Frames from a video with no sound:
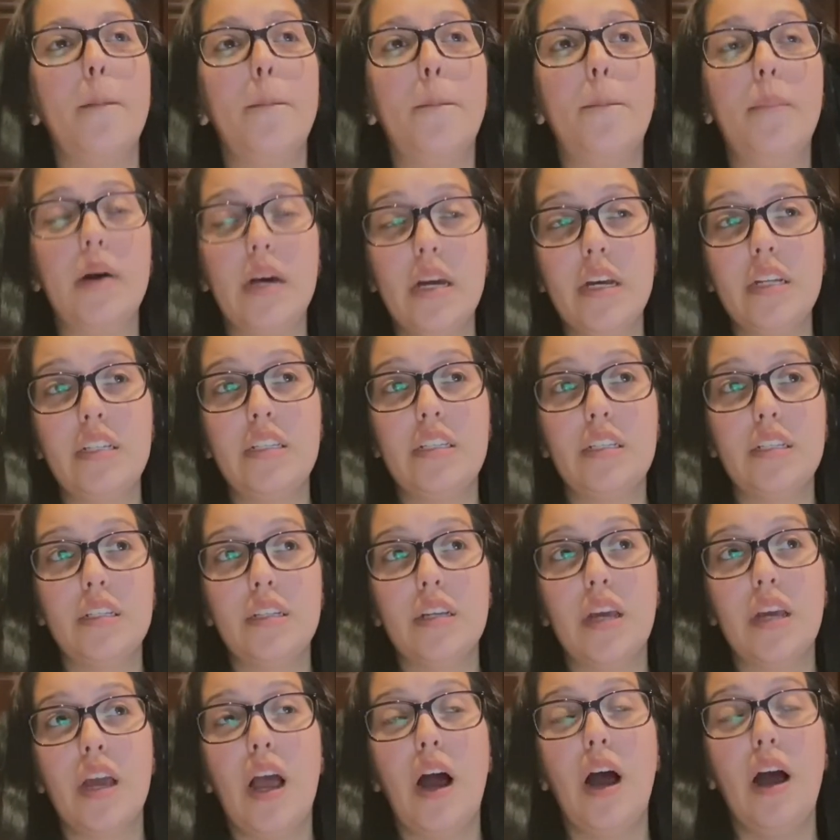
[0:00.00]
But
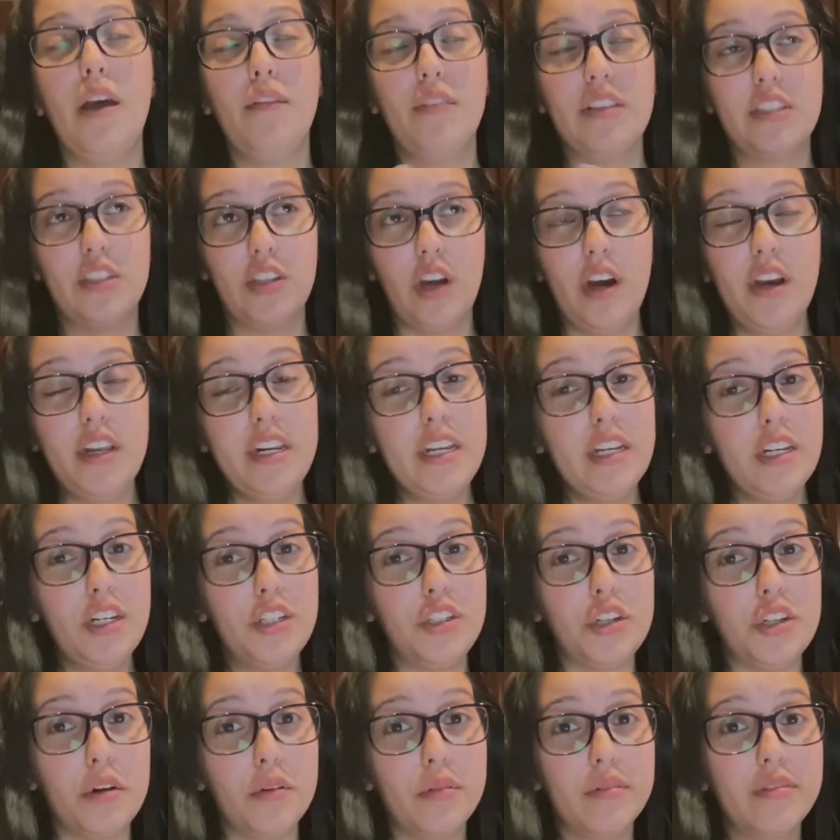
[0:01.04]
if it's not Indiana
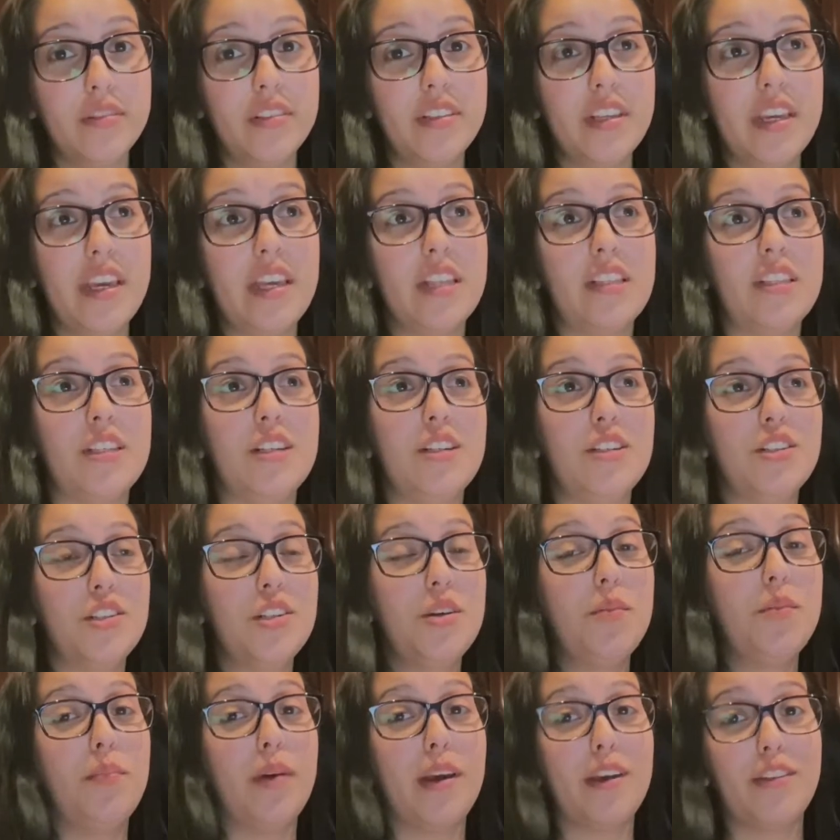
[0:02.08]
Jones, it's usually
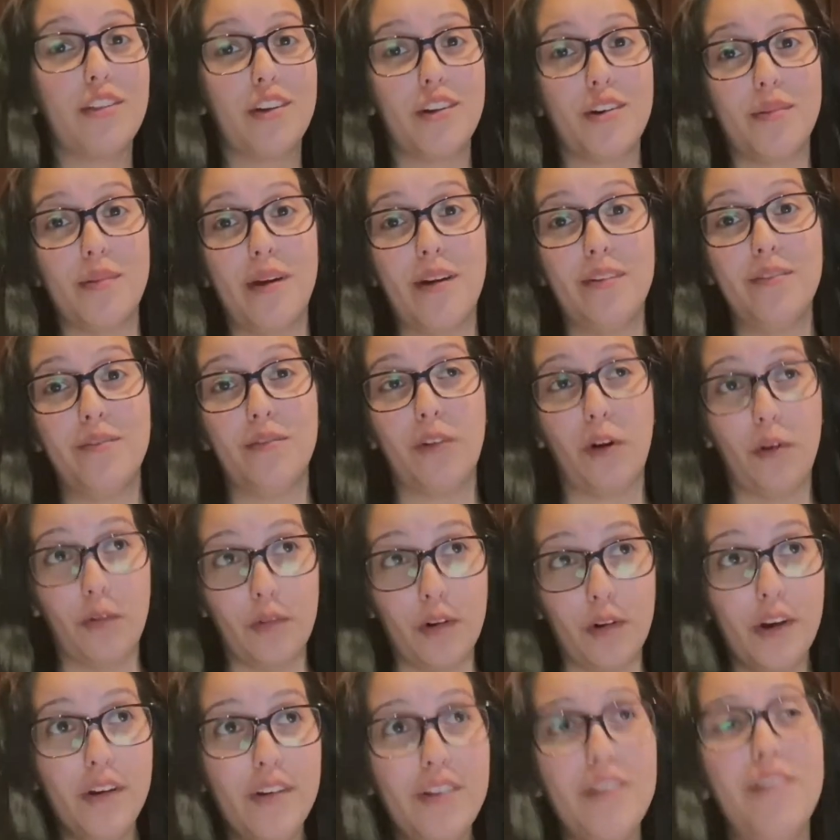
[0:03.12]
Big Thunder Mountain
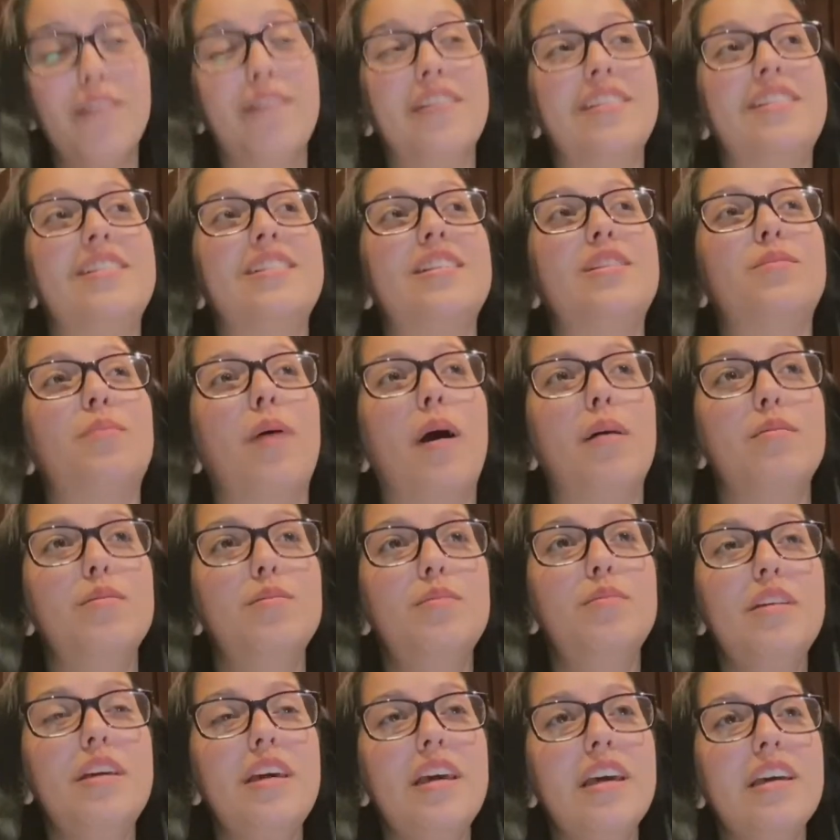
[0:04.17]
Railroad, which is
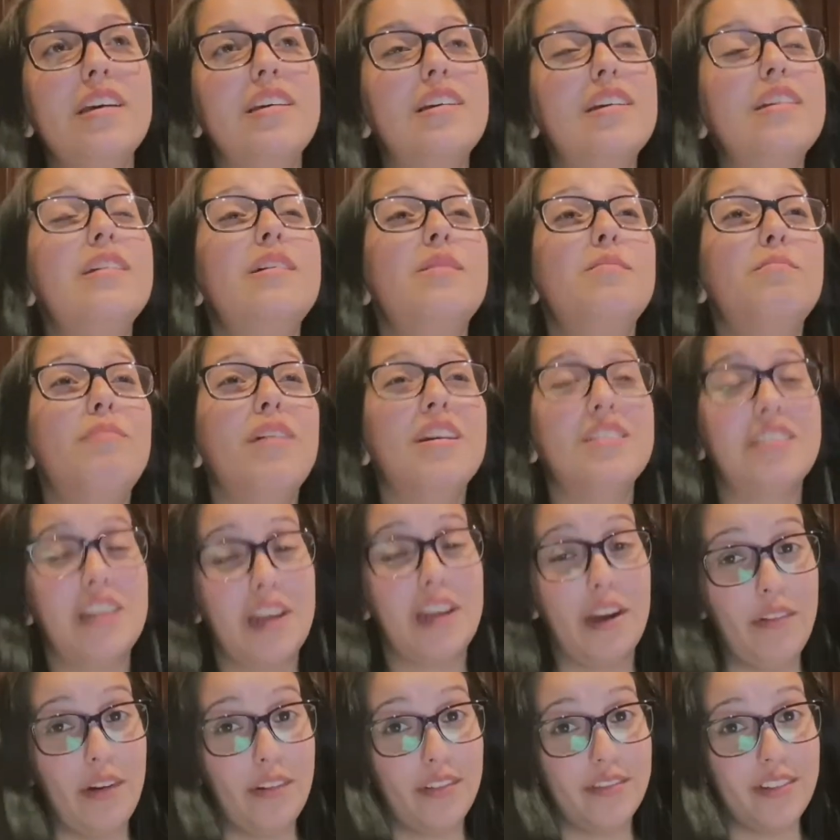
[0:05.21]
probably my second
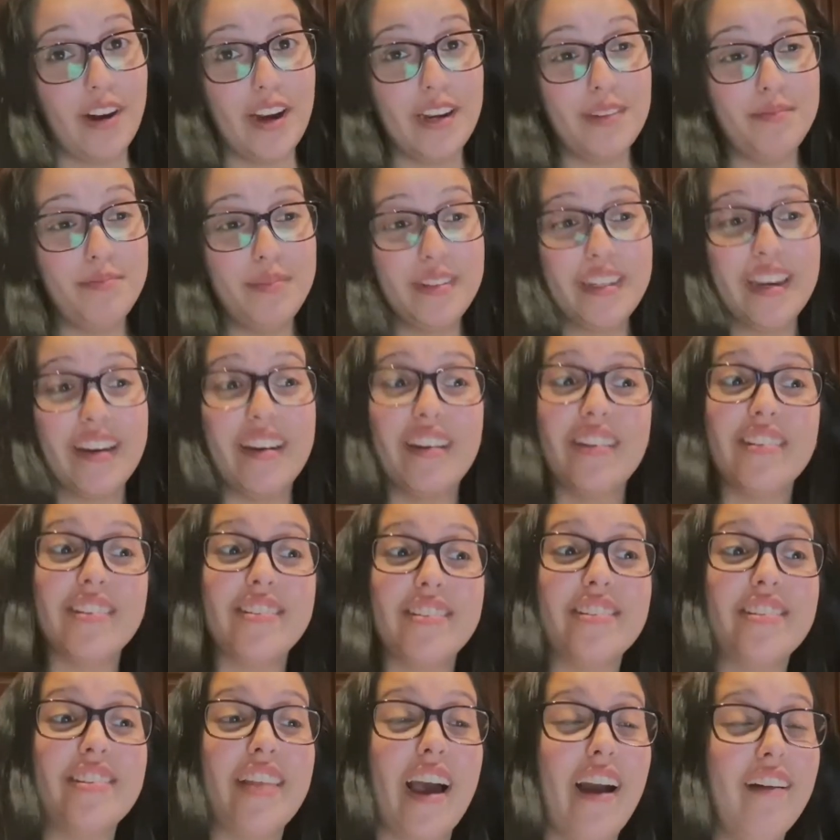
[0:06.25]
favorite ride
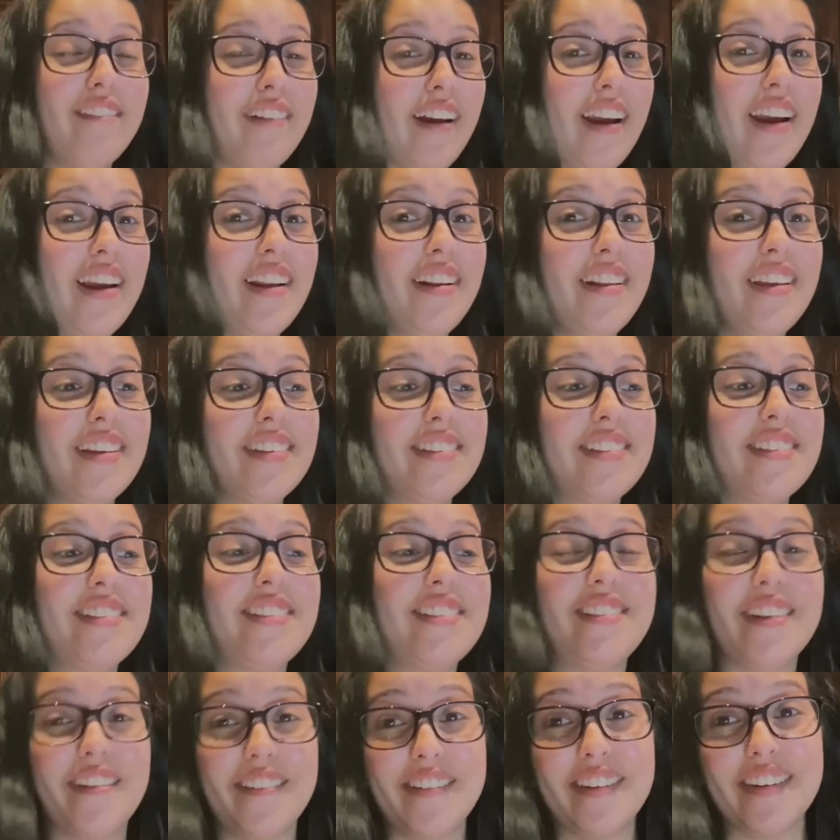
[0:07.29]
because that ride is
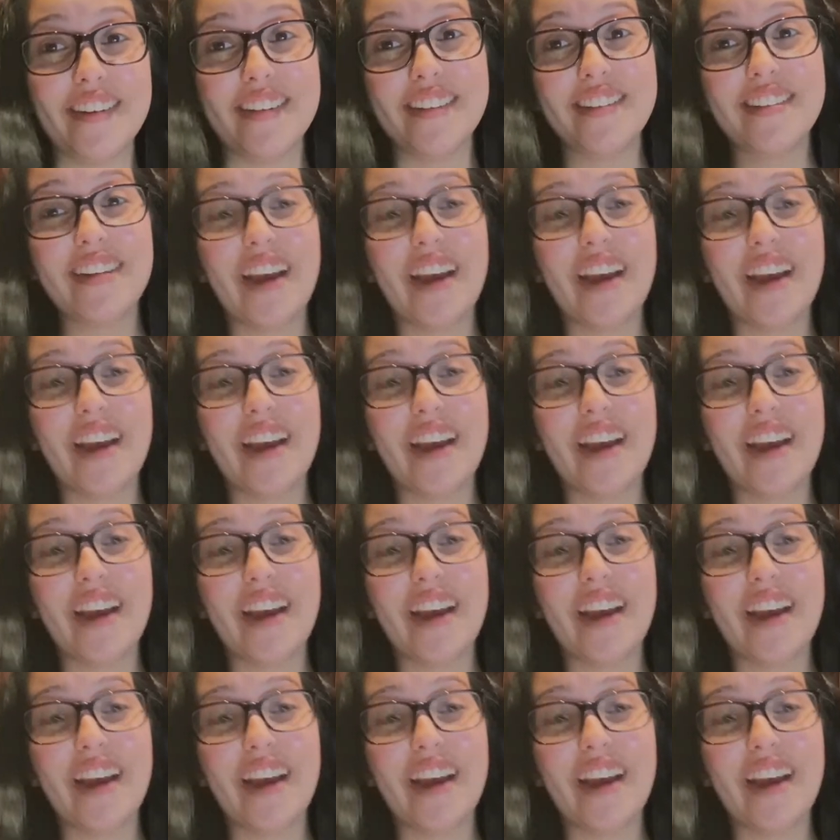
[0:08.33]
so good.